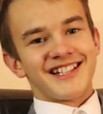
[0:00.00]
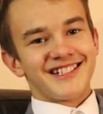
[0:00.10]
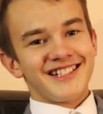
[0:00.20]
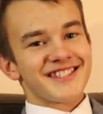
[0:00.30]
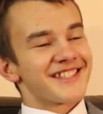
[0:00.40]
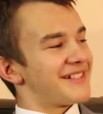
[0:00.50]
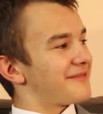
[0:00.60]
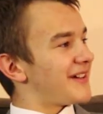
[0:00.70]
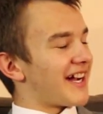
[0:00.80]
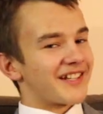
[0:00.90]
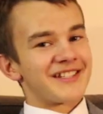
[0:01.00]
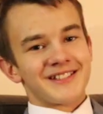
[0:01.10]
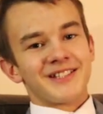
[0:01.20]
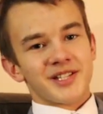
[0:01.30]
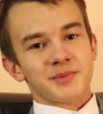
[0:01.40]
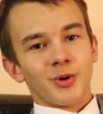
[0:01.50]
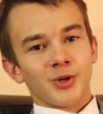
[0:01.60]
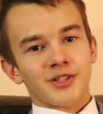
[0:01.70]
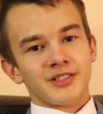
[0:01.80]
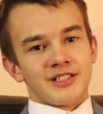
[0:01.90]
and it is, in fact, a
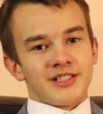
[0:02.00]
spork.